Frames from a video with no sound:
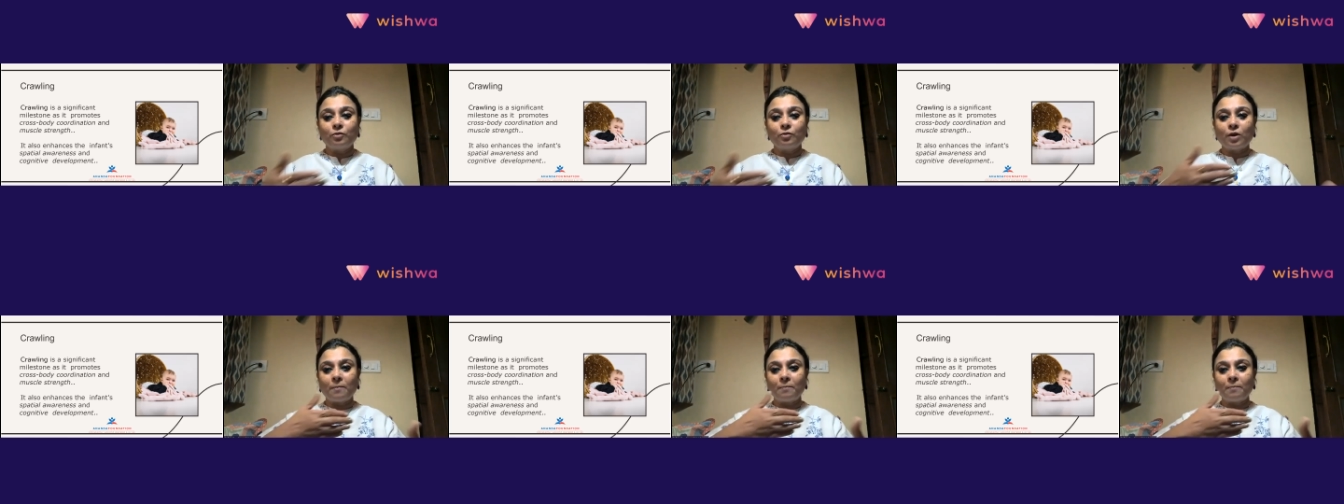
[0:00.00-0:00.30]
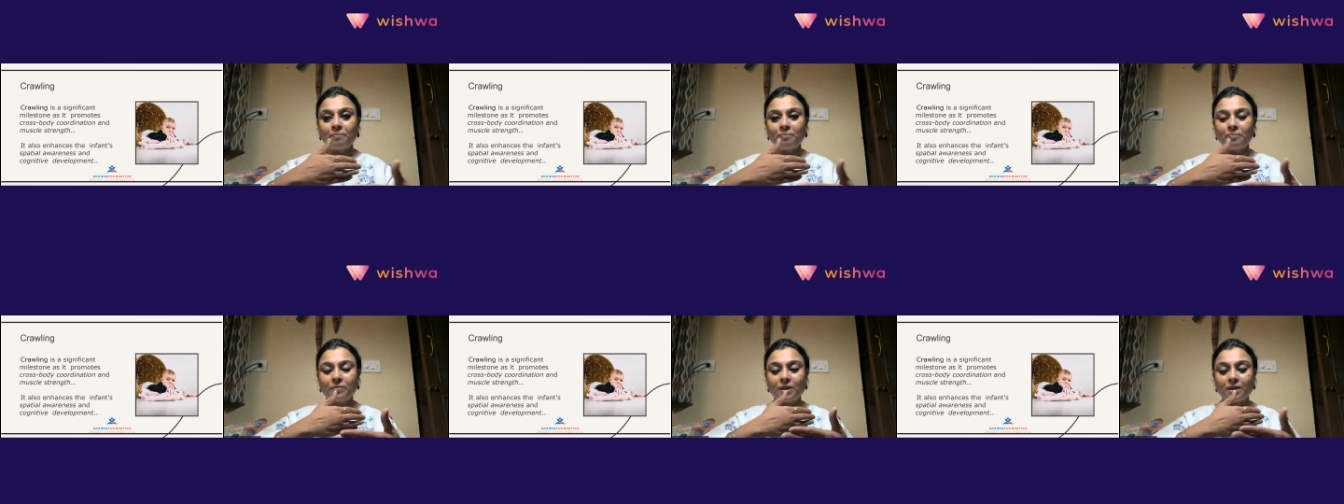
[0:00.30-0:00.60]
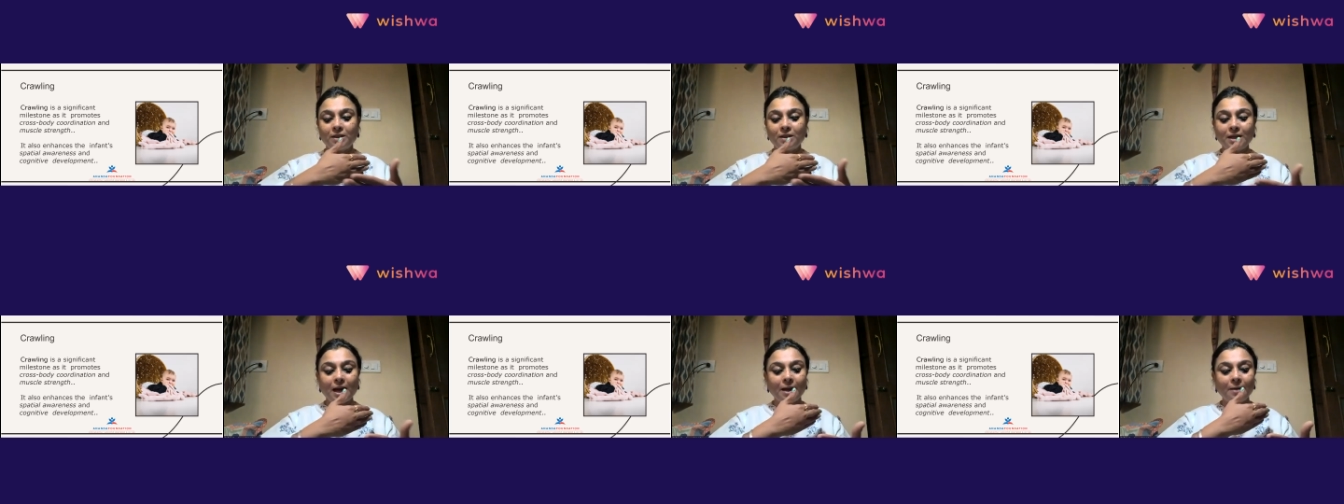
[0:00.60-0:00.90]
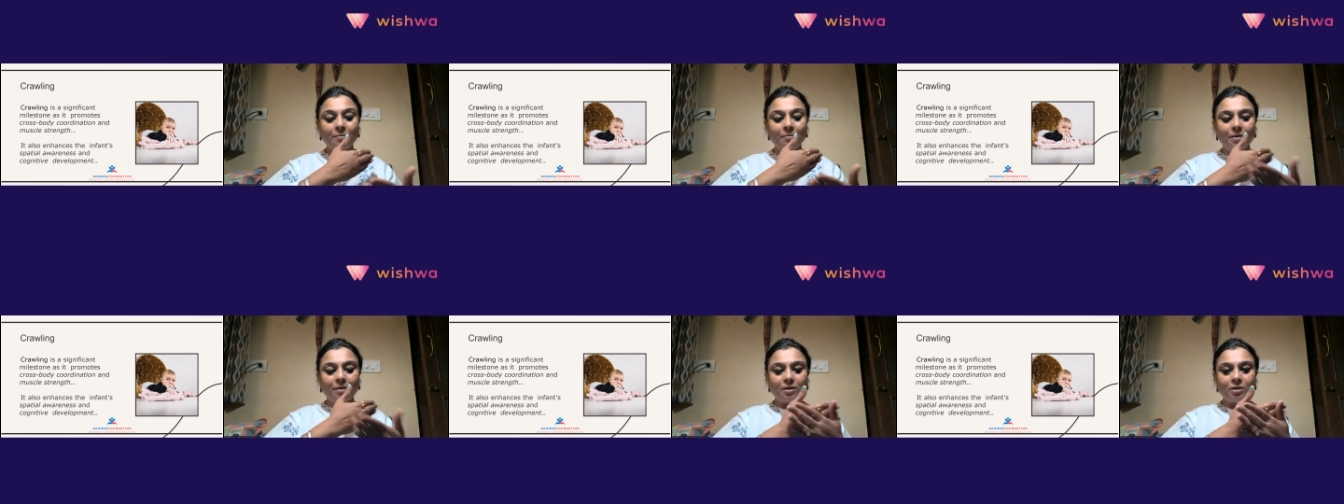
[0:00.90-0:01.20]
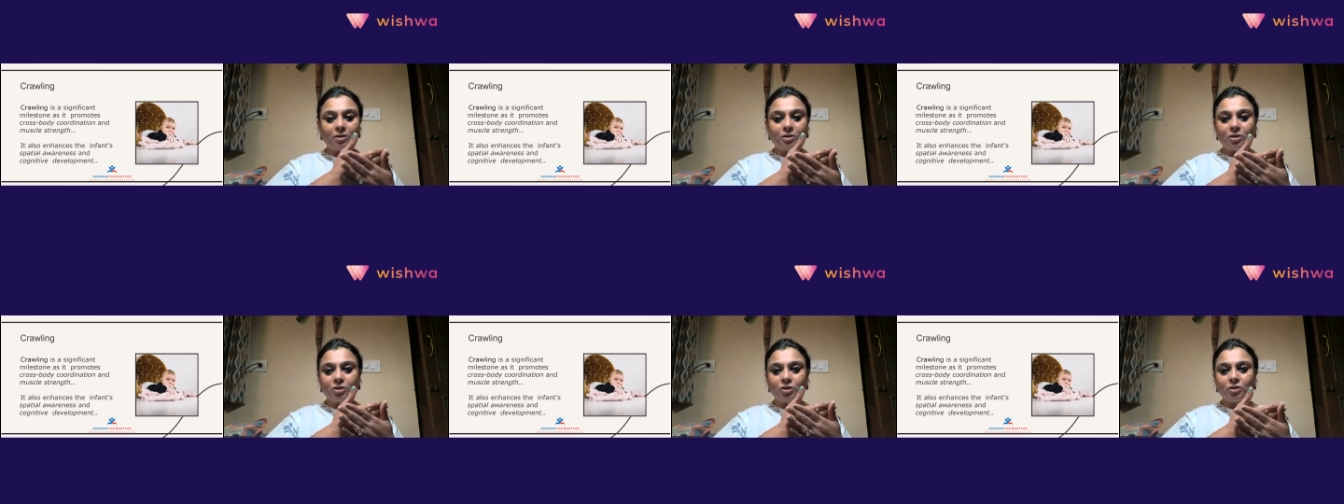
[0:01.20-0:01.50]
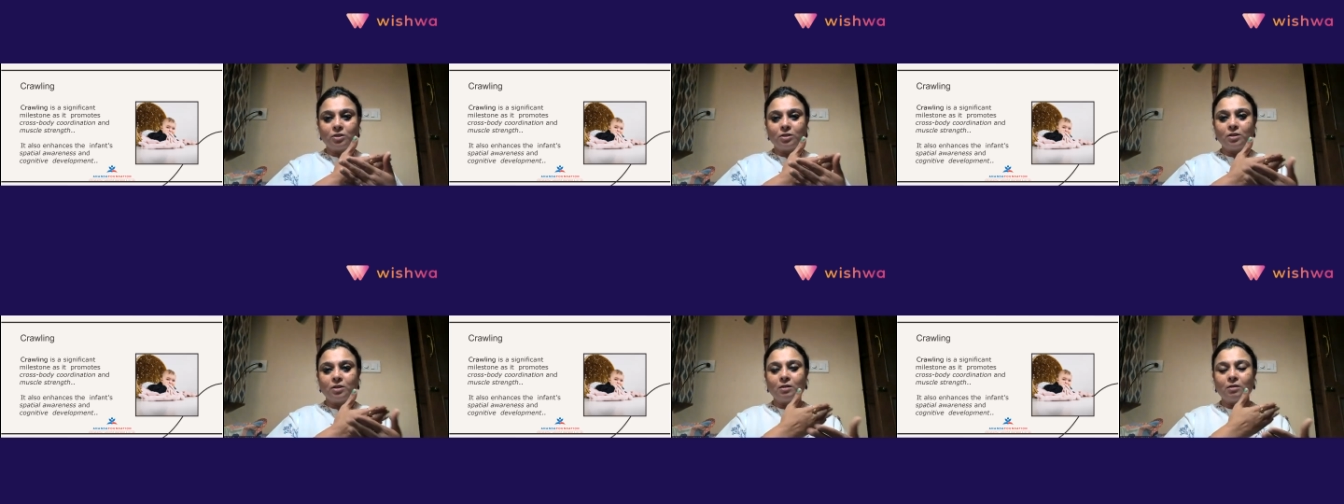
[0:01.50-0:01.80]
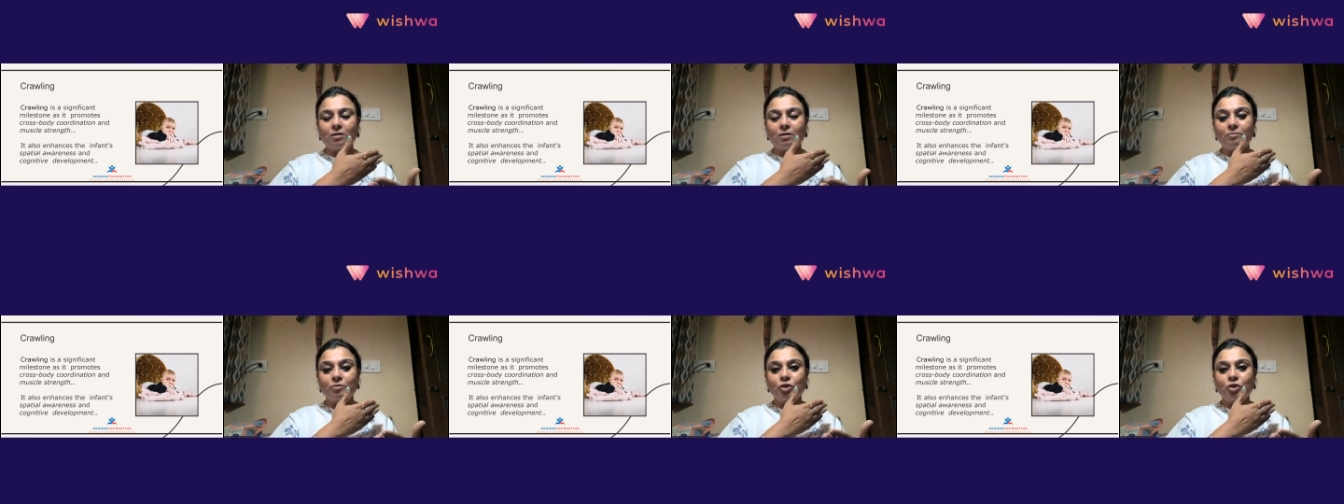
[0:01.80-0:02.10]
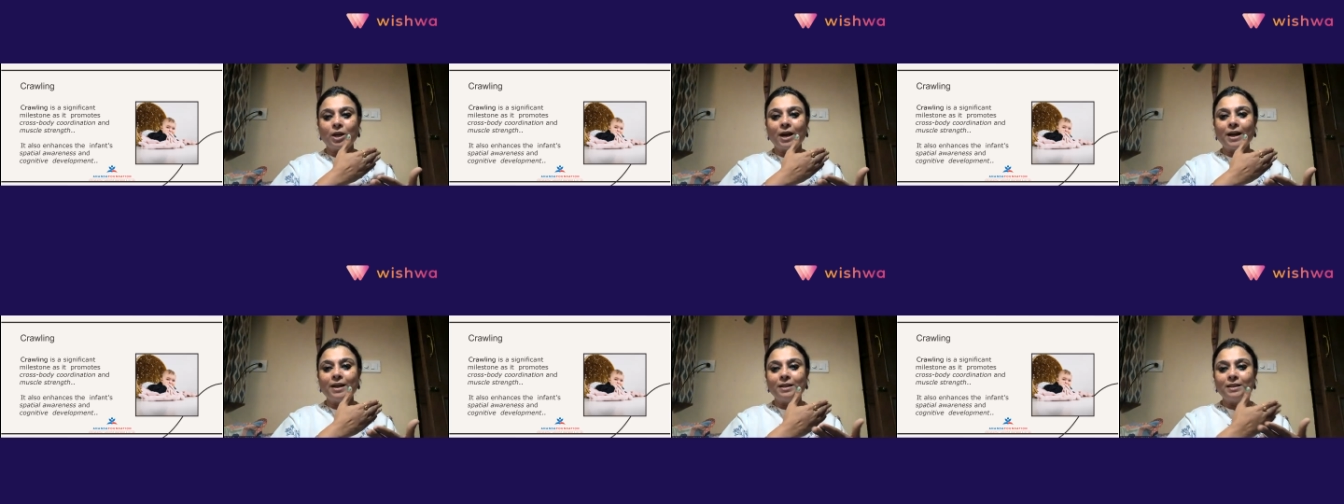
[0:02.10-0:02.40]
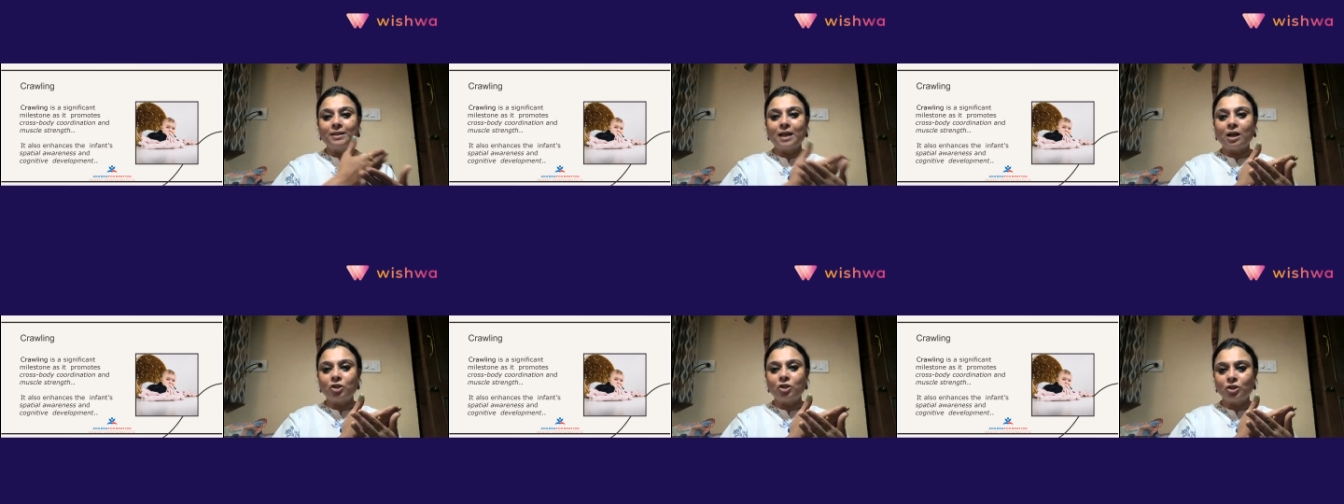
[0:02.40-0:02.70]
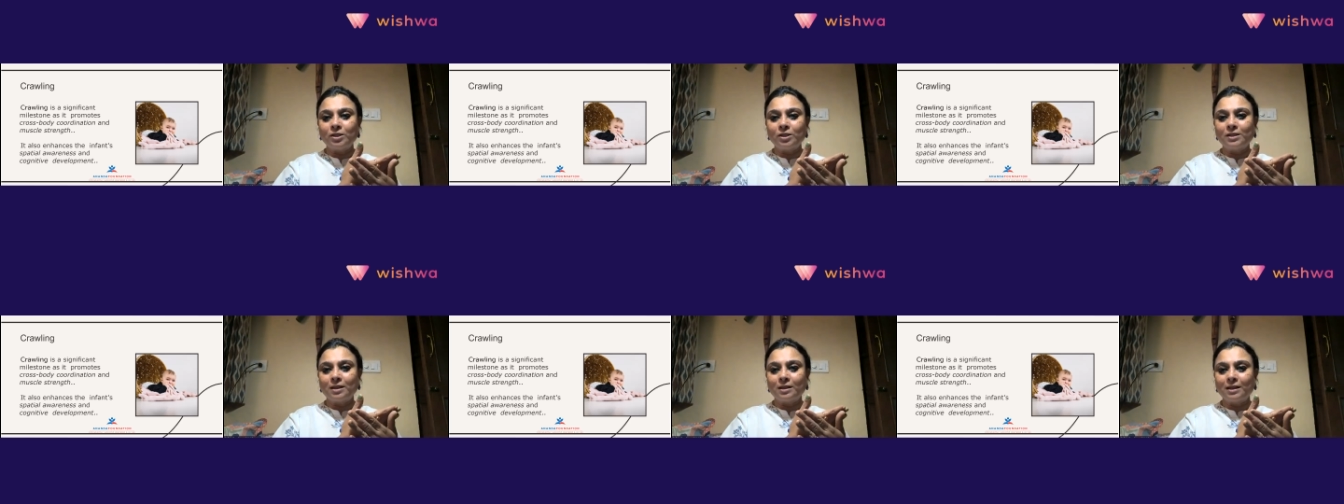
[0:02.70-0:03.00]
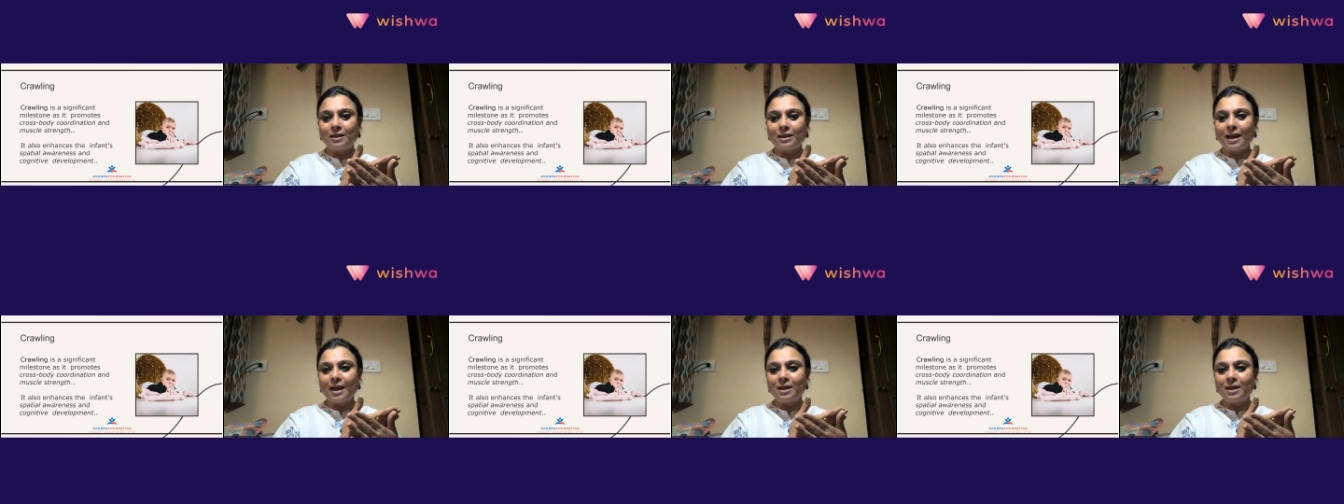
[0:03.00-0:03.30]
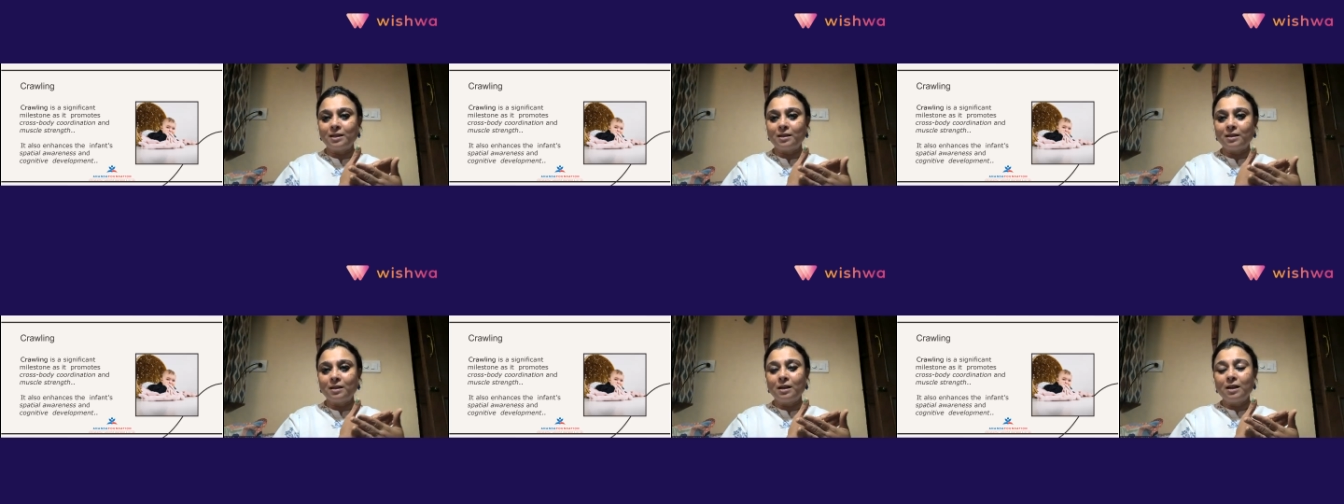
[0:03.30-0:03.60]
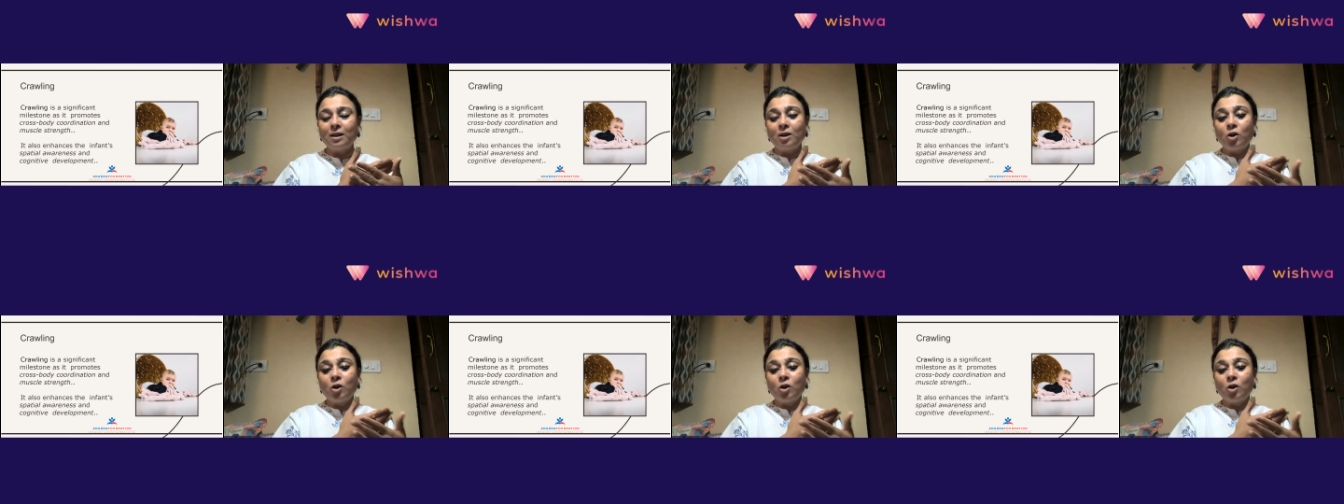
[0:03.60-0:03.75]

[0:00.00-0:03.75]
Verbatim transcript: from the time a, a child touches the cradle